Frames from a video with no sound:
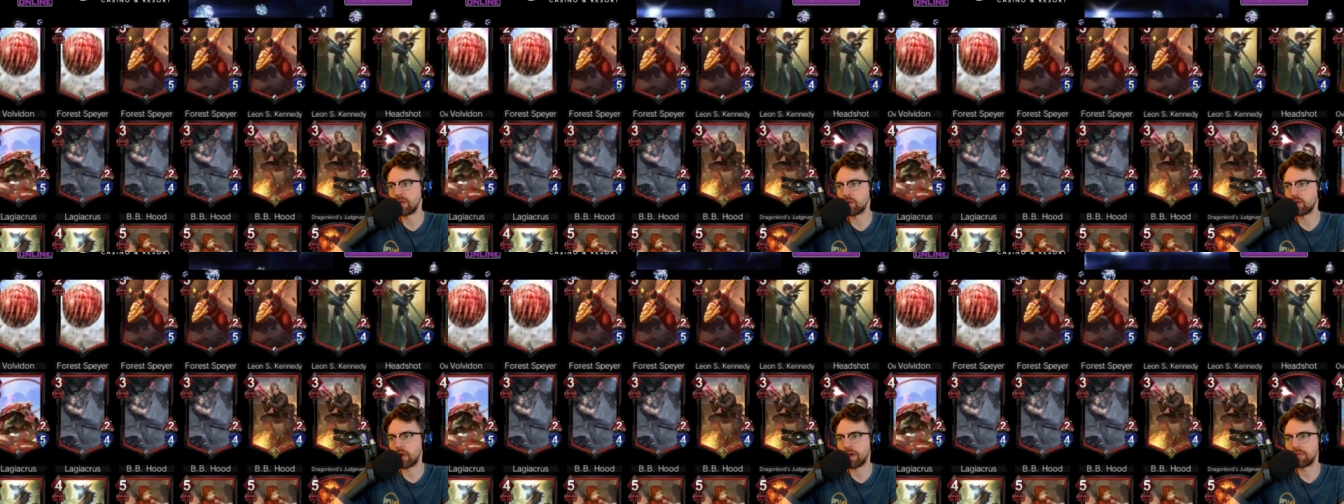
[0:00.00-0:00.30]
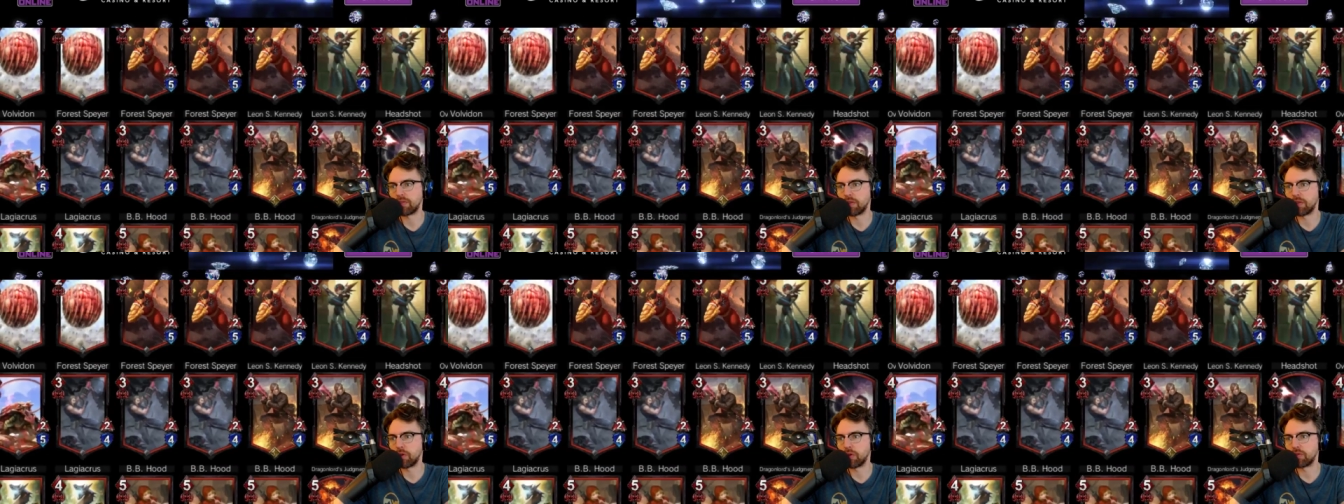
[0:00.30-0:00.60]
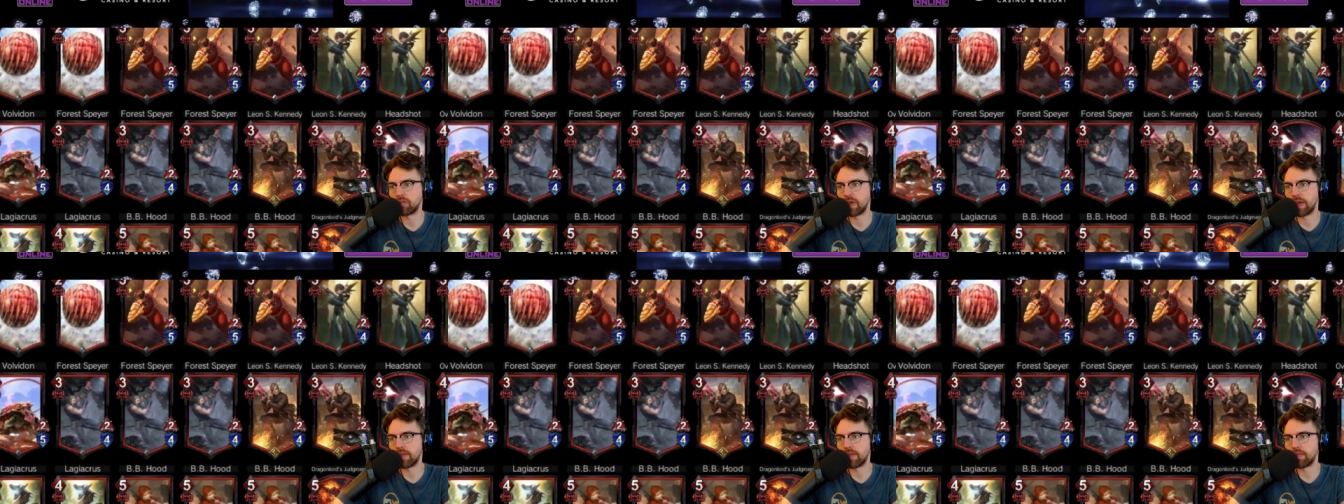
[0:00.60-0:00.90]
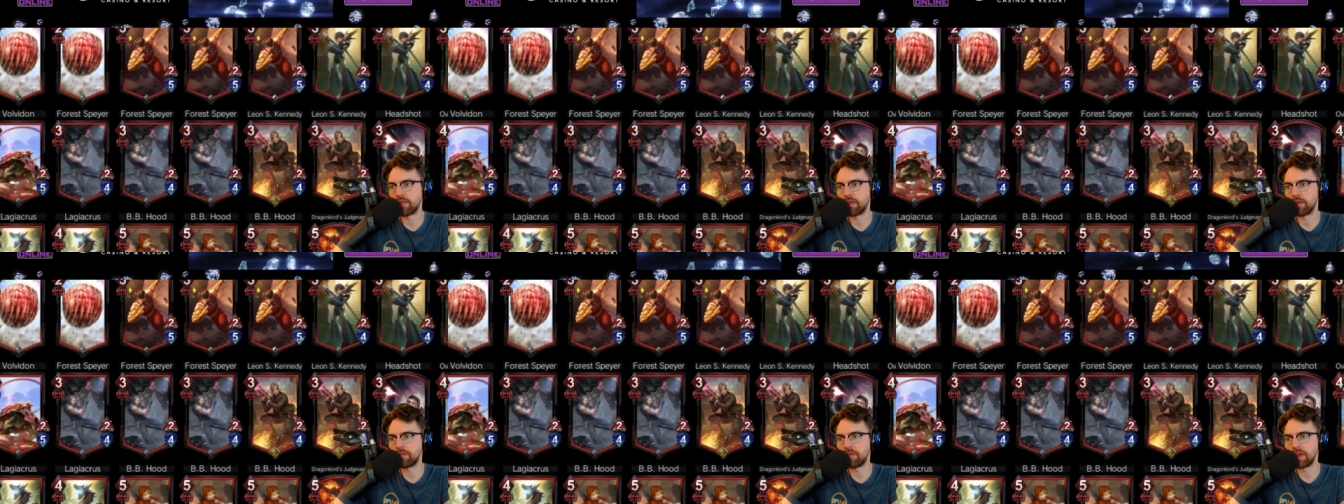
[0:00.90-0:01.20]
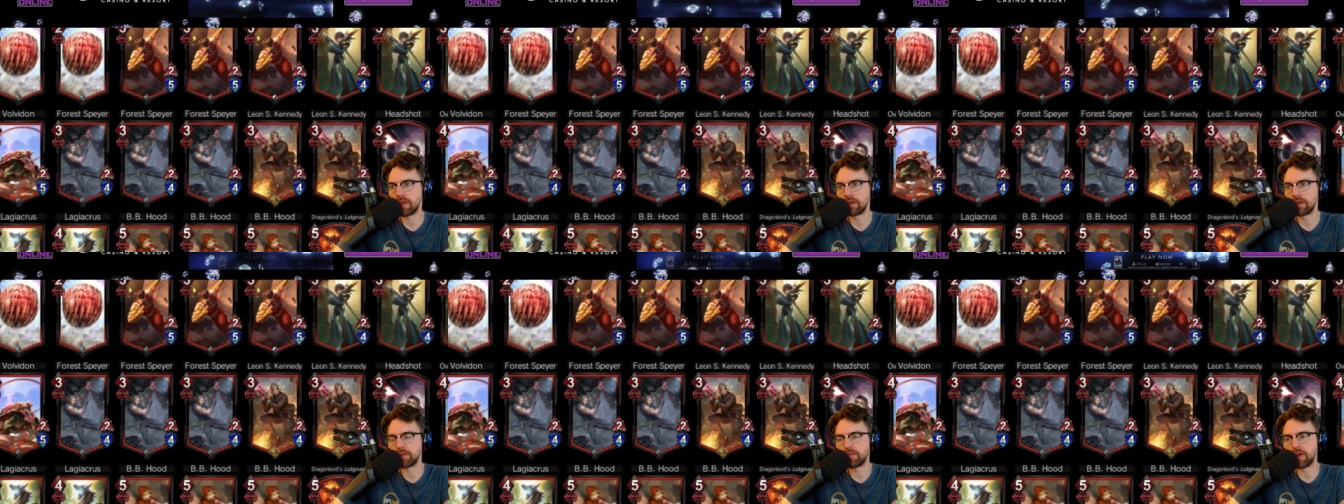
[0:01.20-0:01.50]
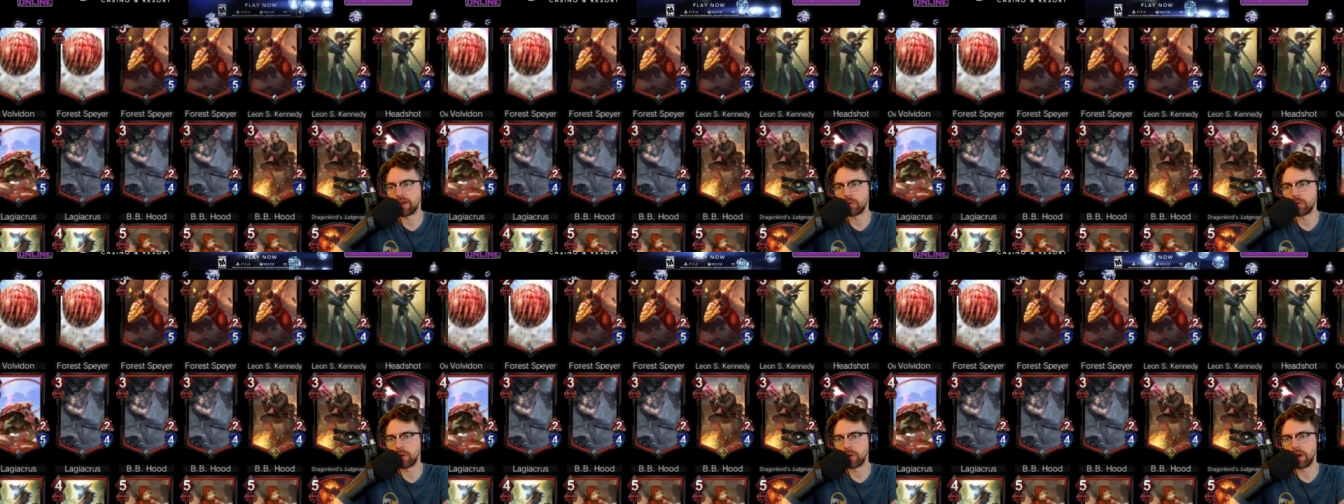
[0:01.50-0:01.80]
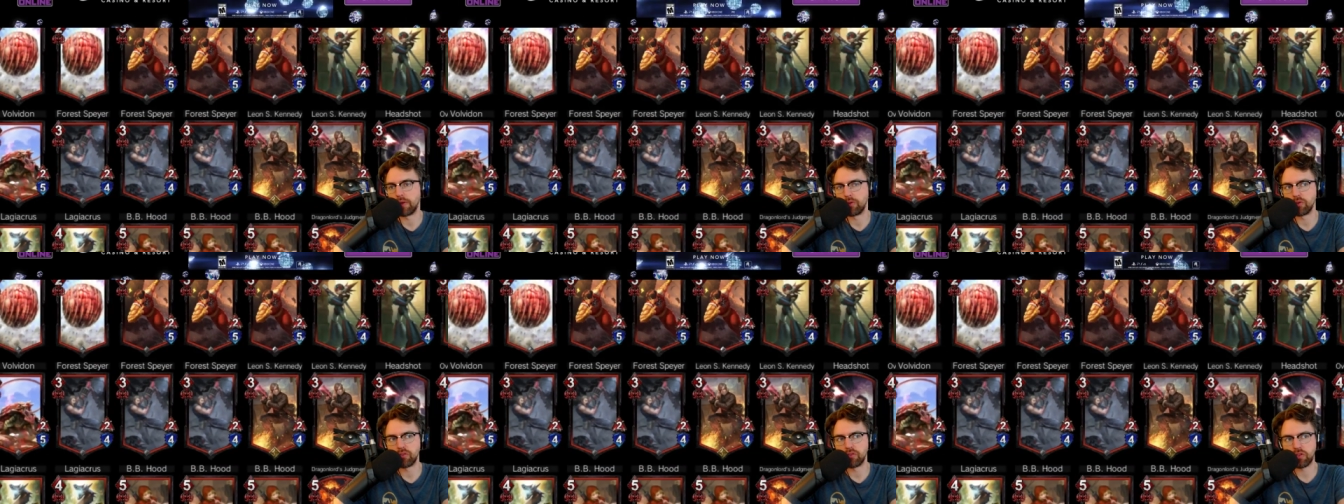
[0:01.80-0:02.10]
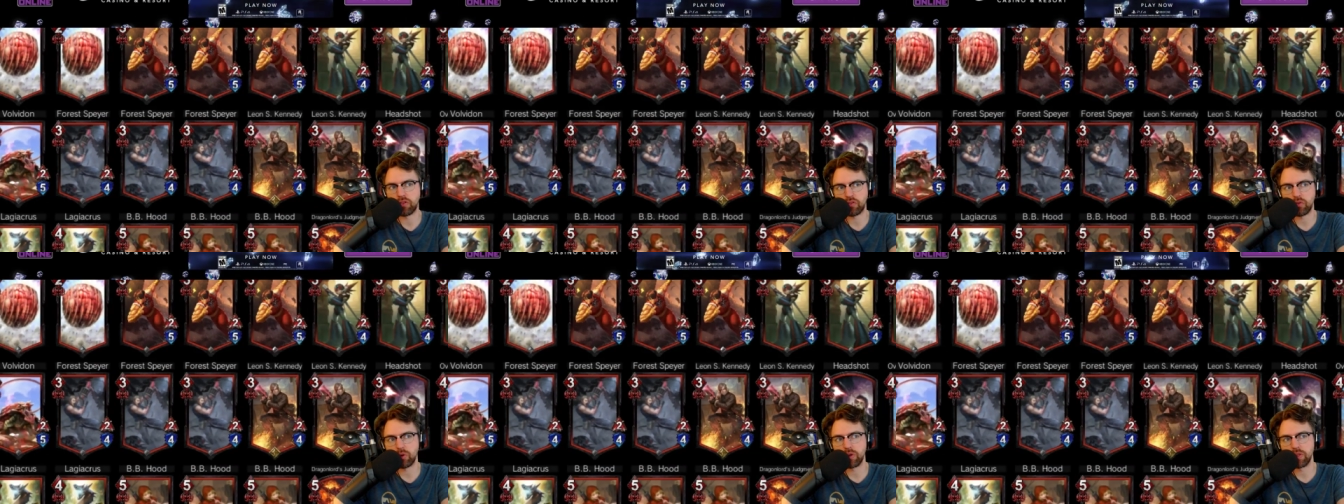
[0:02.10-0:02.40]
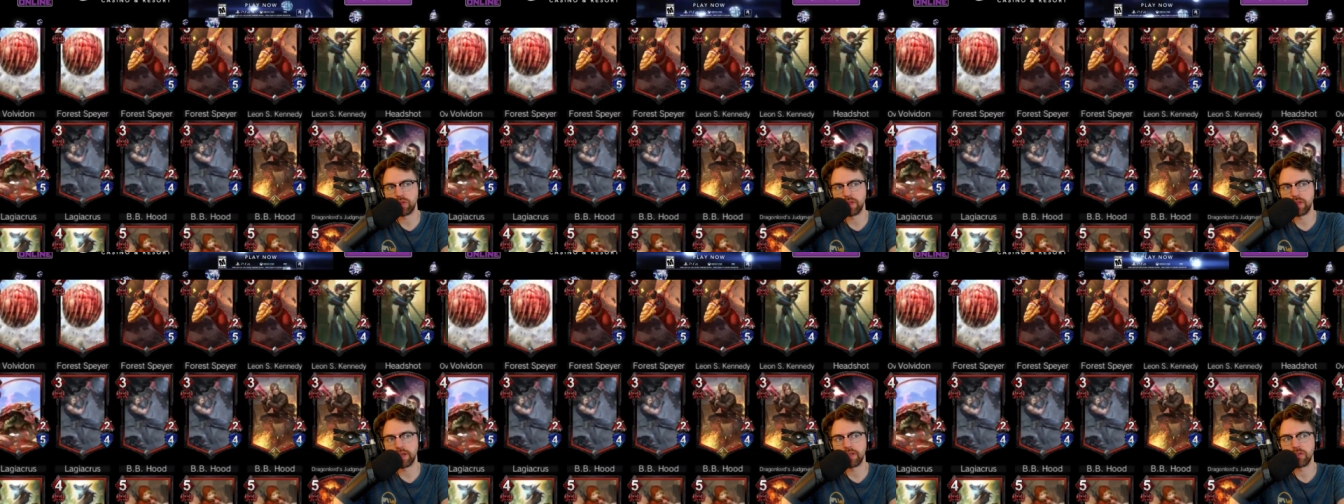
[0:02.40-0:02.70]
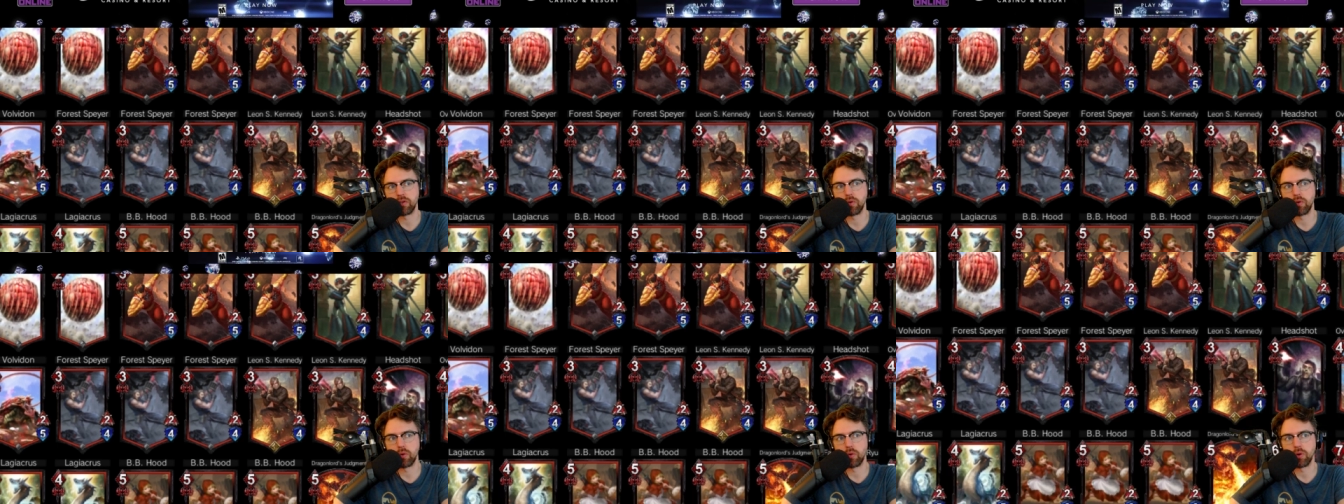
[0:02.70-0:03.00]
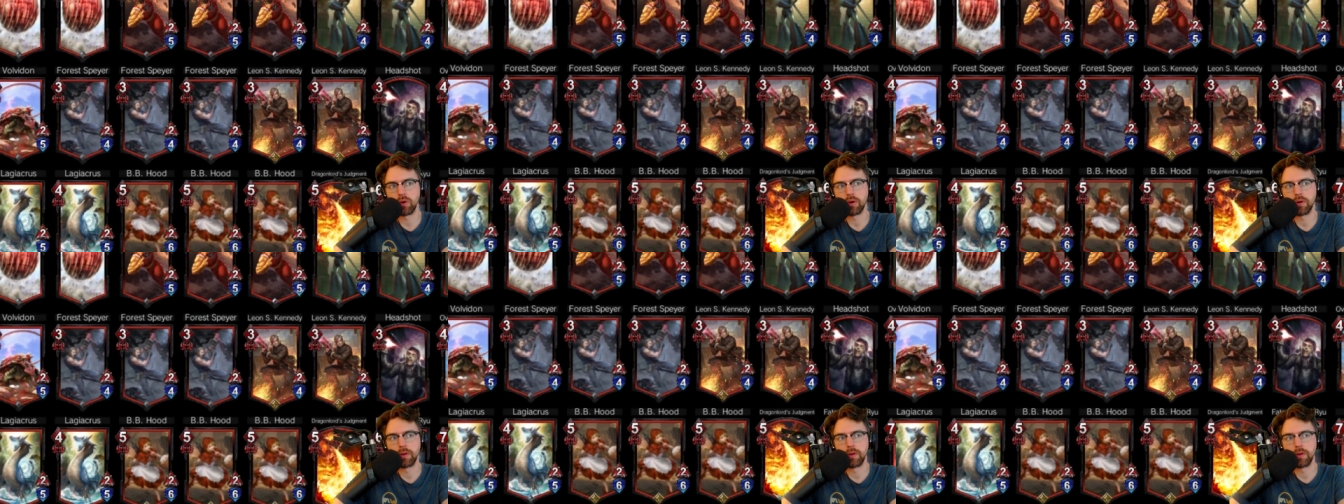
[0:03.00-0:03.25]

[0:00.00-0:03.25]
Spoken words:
Rathalos and the Fate Defying Ryu, those are sort of like your